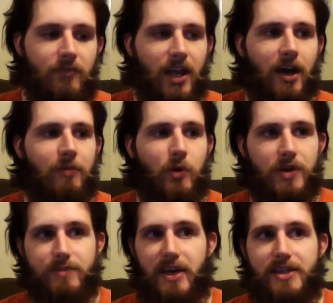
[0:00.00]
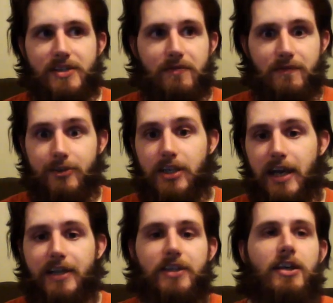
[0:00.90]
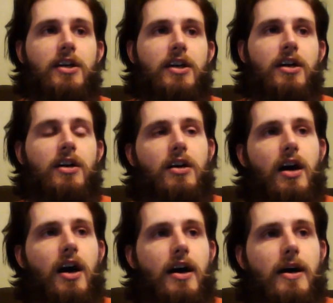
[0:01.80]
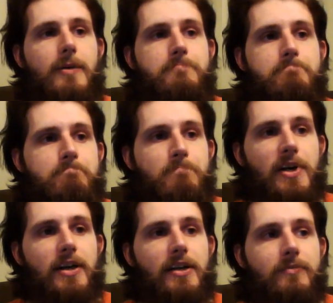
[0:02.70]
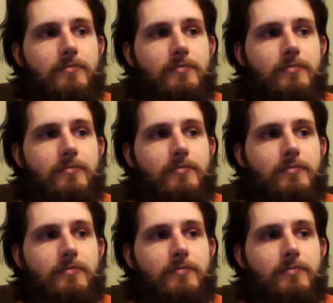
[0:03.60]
It works best in full light. But